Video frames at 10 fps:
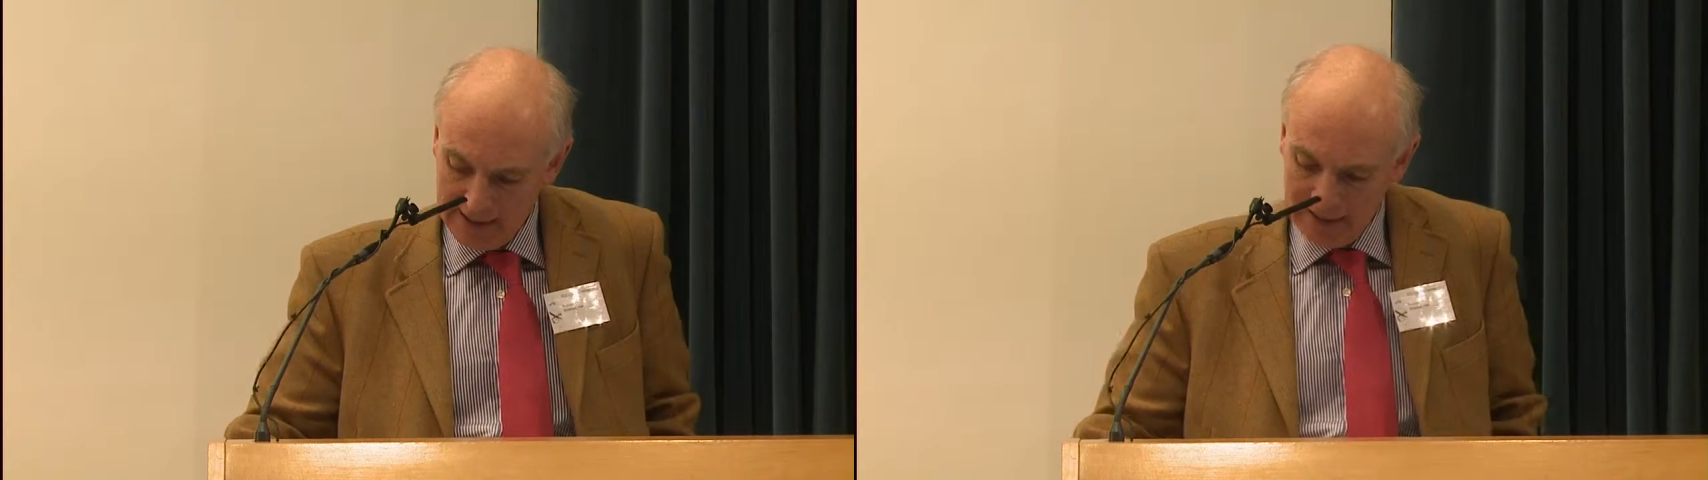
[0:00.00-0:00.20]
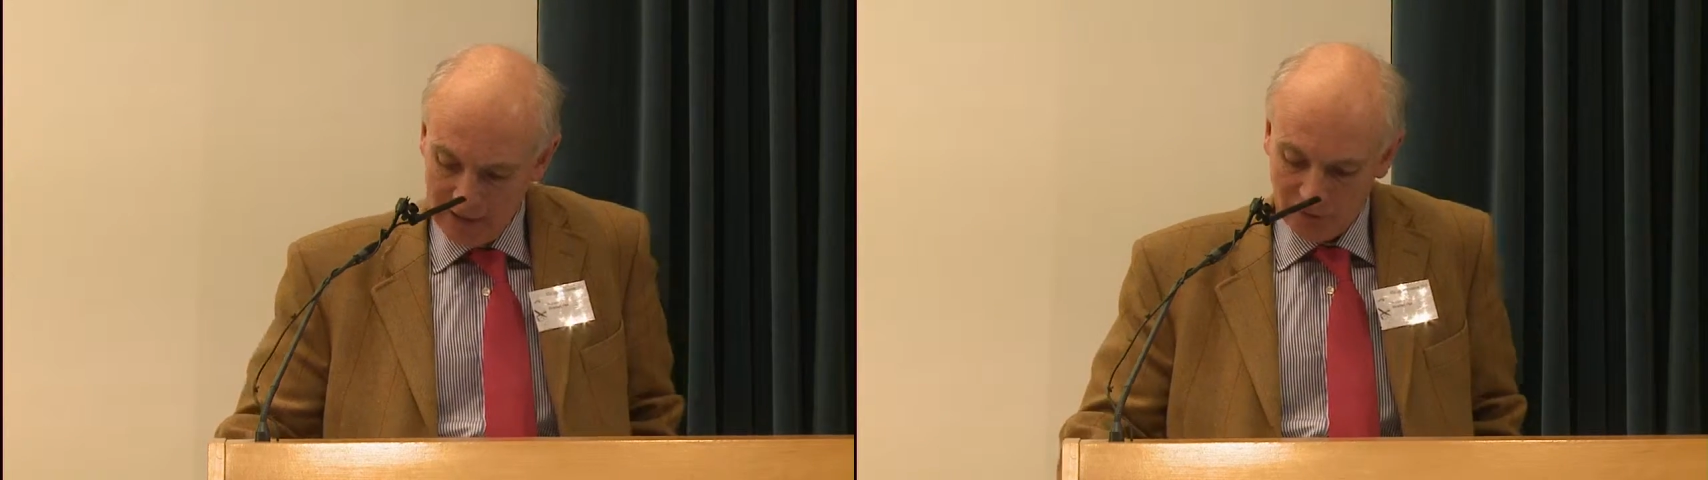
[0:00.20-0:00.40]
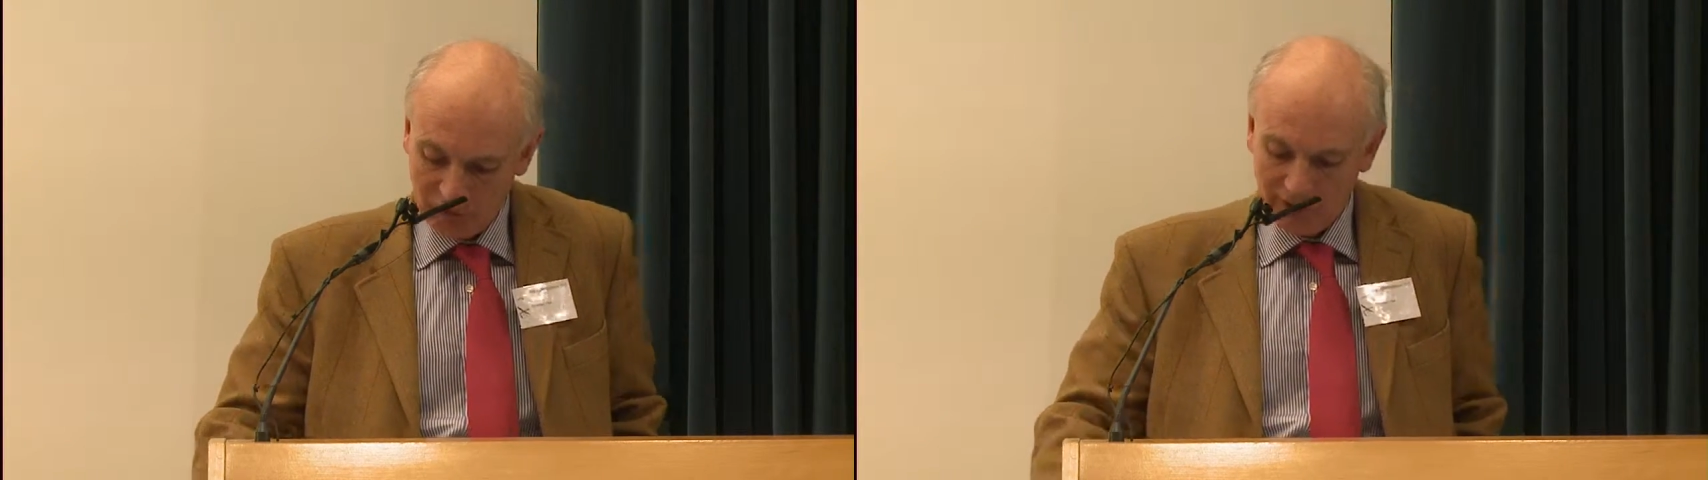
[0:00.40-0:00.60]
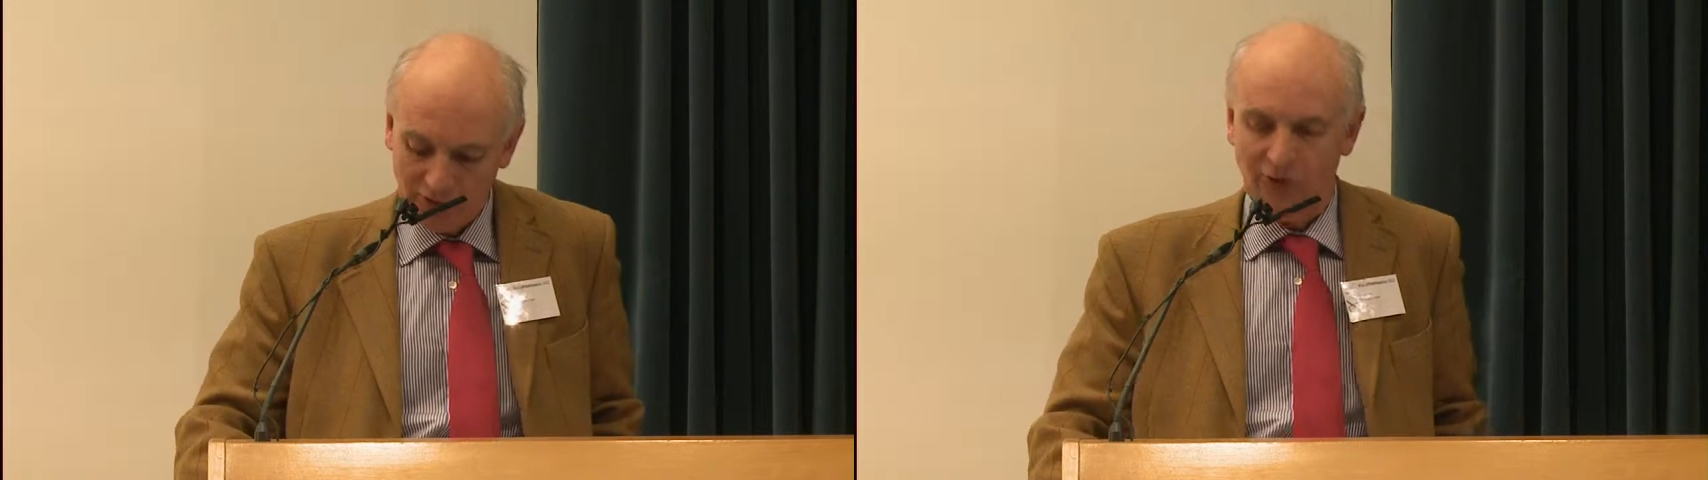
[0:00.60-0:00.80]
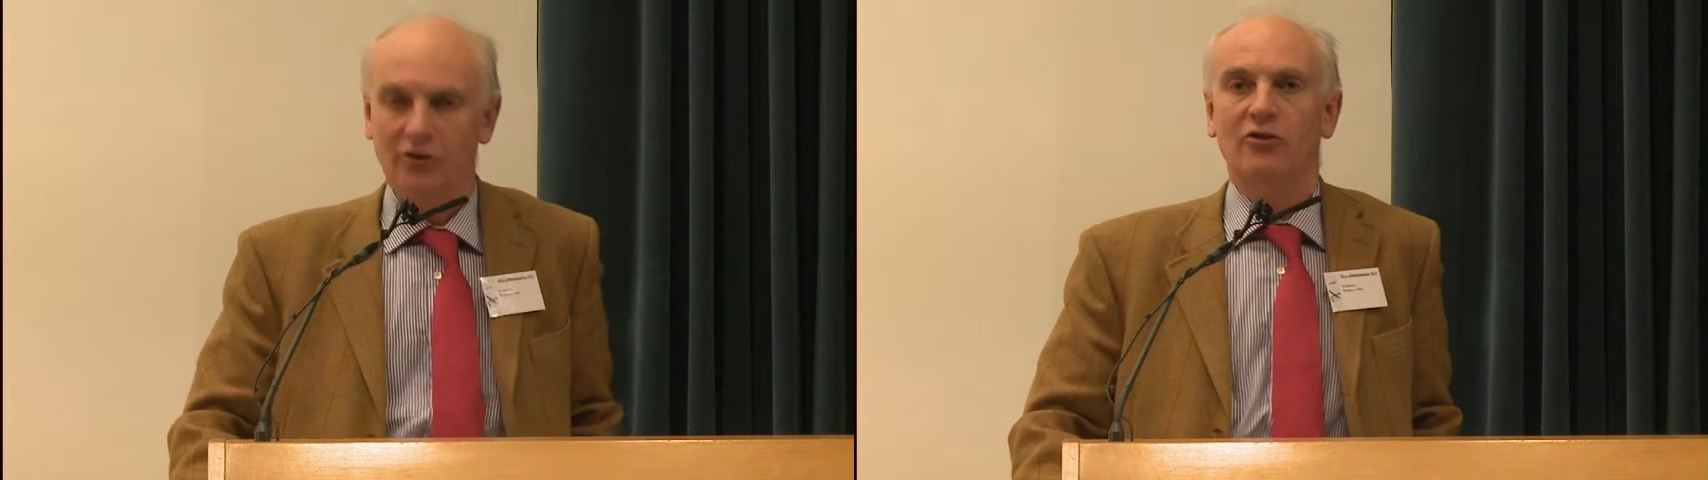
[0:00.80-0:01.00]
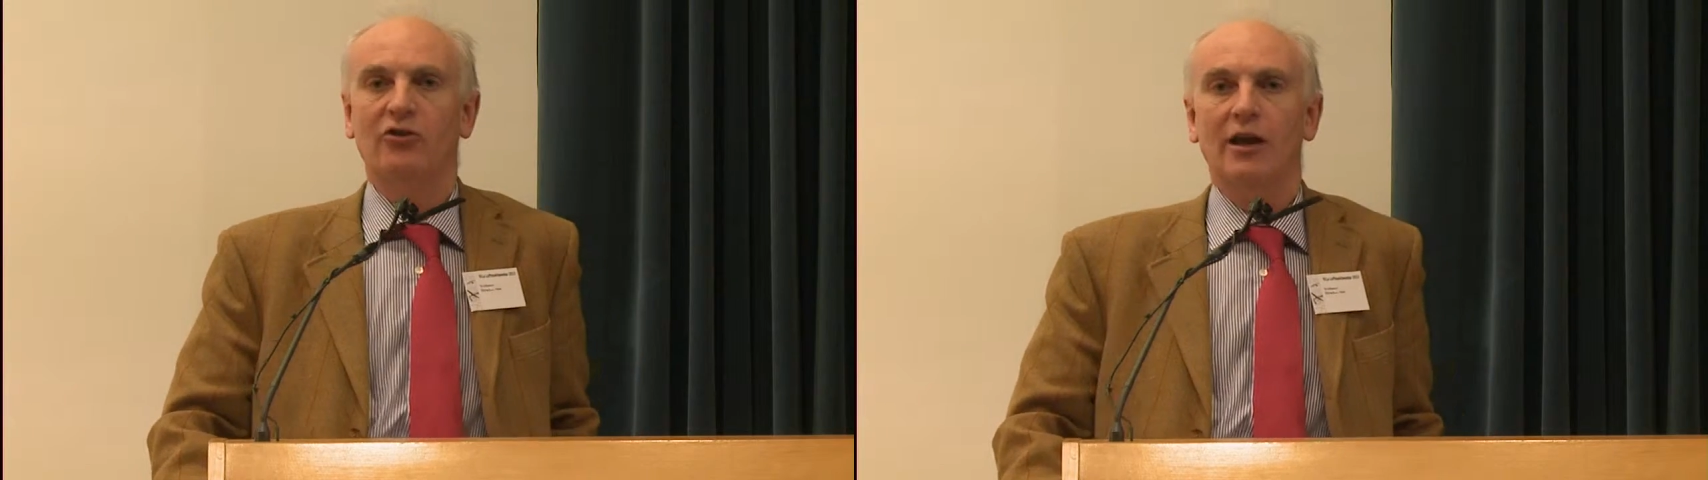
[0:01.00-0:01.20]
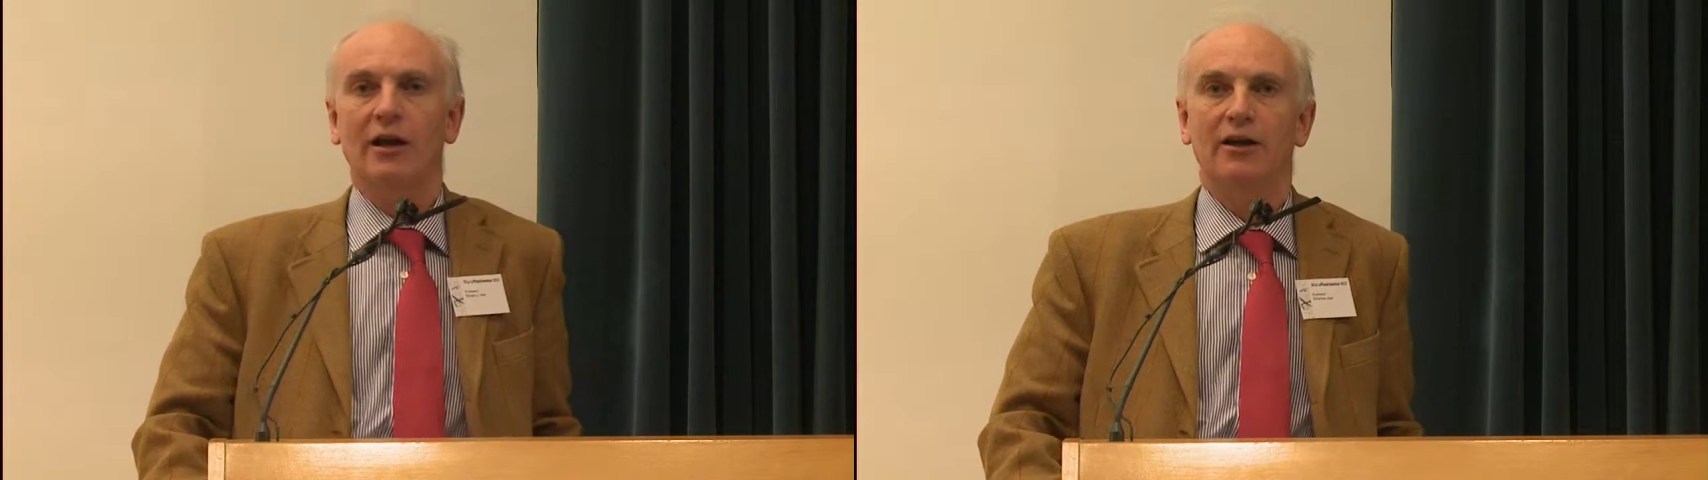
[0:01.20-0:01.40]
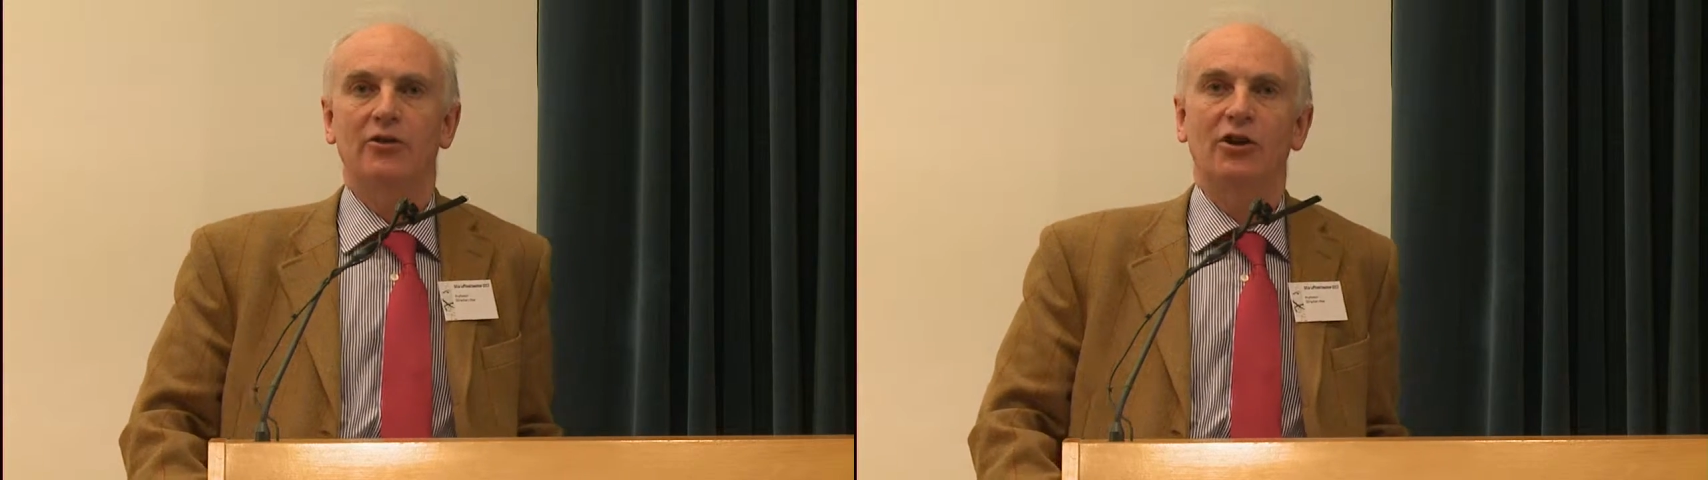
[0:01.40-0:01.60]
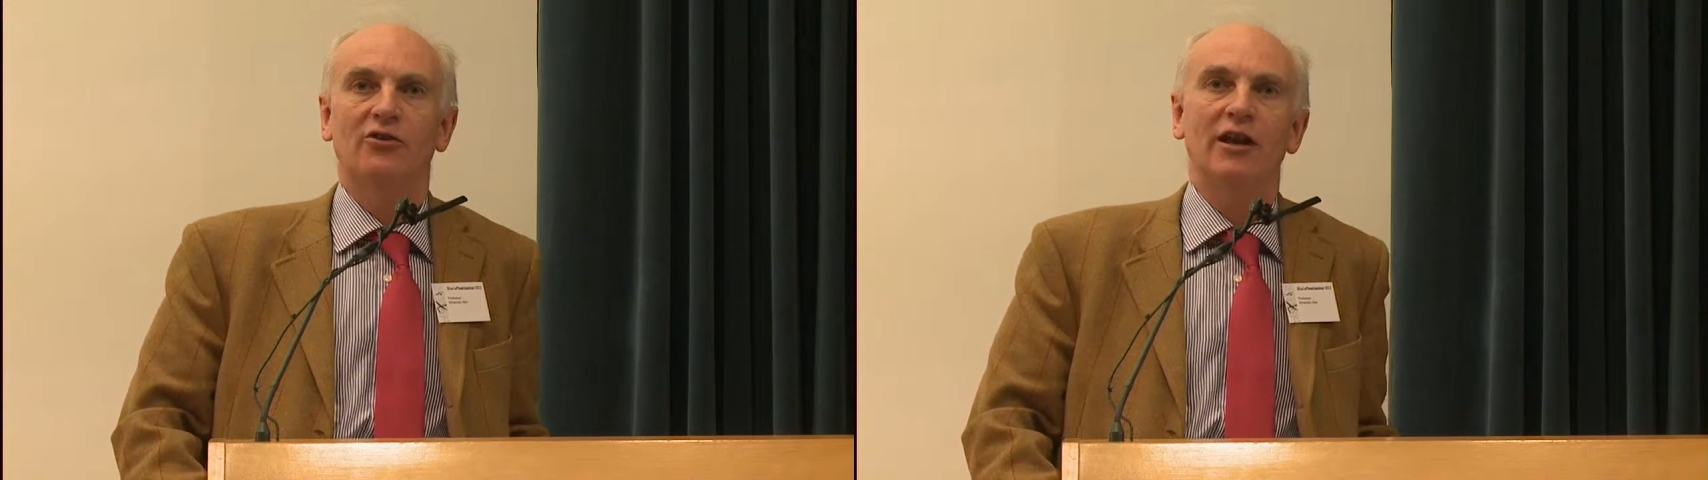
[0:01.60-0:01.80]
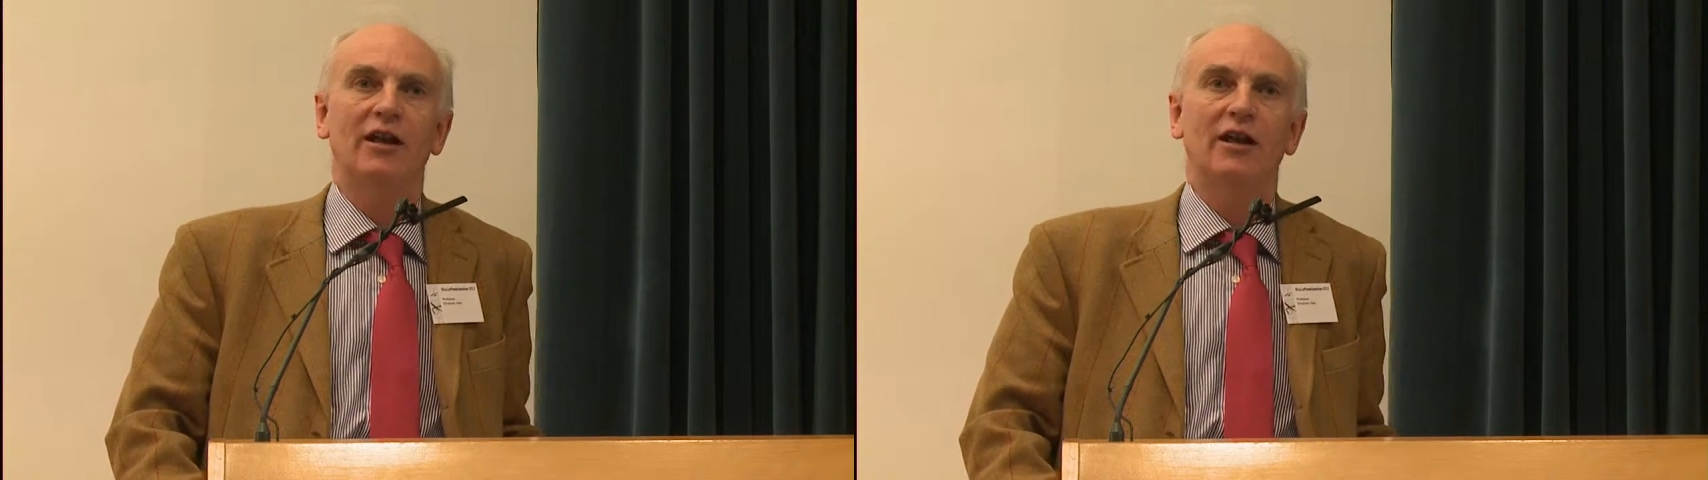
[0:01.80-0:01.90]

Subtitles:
is that it is